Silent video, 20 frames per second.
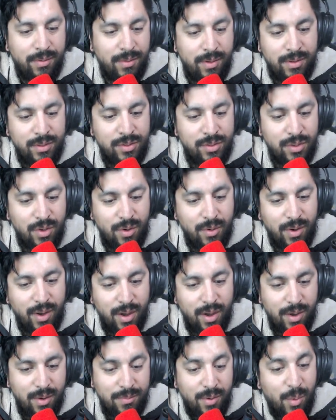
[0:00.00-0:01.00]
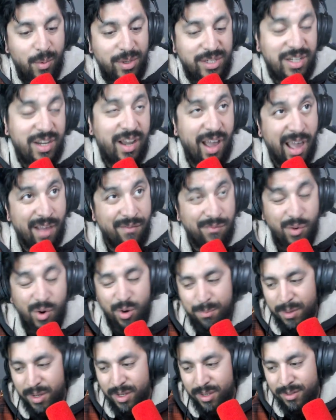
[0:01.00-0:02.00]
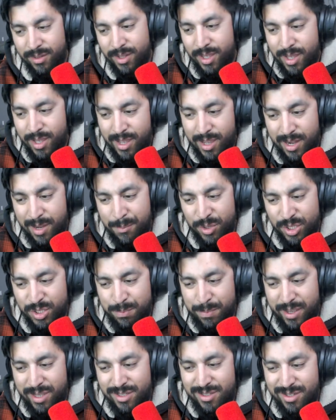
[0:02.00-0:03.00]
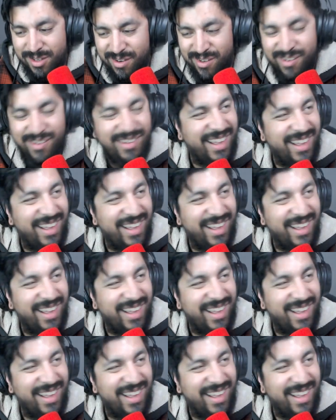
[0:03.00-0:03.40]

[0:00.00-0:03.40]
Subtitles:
so I wish I could have 4, but I need more space, all